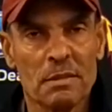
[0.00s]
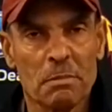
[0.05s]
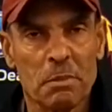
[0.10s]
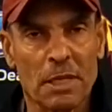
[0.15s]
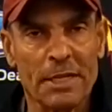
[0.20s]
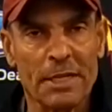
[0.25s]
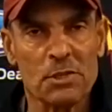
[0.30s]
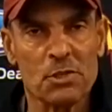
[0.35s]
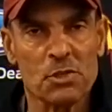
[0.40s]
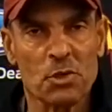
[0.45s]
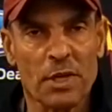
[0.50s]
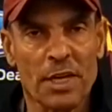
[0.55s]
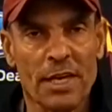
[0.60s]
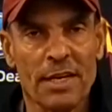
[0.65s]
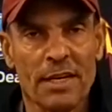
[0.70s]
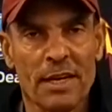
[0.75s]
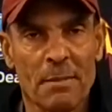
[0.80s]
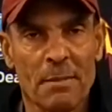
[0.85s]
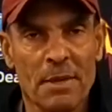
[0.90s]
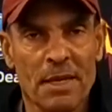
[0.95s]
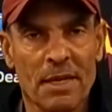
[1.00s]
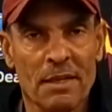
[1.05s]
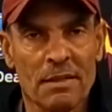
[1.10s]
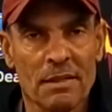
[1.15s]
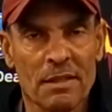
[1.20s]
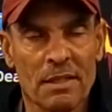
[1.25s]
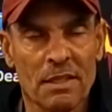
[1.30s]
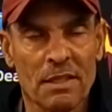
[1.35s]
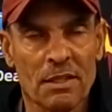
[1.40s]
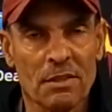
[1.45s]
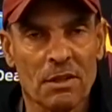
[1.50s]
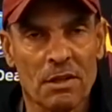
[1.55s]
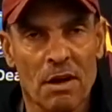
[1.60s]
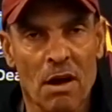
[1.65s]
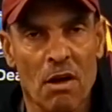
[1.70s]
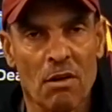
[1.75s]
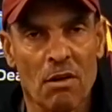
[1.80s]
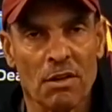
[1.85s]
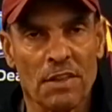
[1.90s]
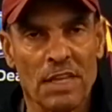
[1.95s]
players will get it. I mean,
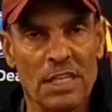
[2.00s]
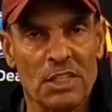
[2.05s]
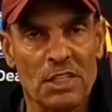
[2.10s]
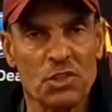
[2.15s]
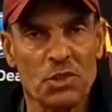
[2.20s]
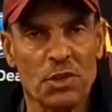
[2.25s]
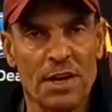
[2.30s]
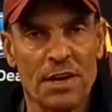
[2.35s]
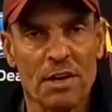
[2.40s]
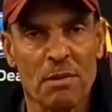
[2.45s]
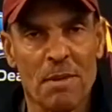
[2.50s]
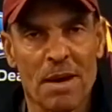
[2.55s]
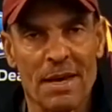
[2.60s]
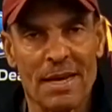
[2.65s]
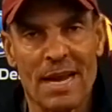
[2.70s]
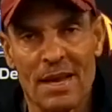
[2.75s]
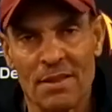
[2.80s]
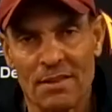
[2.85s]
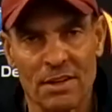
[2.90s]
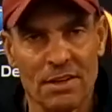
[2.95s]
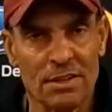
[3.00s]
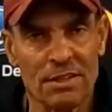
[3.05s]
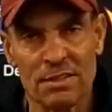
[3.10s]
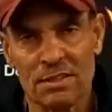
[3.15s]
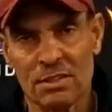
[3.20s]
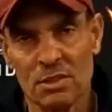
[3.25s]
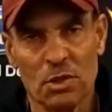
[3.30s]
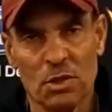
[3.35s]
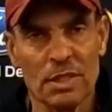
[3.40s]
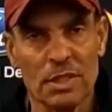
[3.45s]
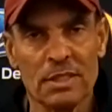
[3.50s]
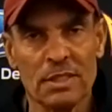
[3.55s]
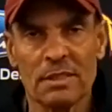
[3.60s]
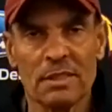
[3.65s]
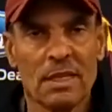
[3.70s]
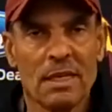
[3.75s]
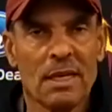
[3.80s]
all the things you hear about how they're going to do it,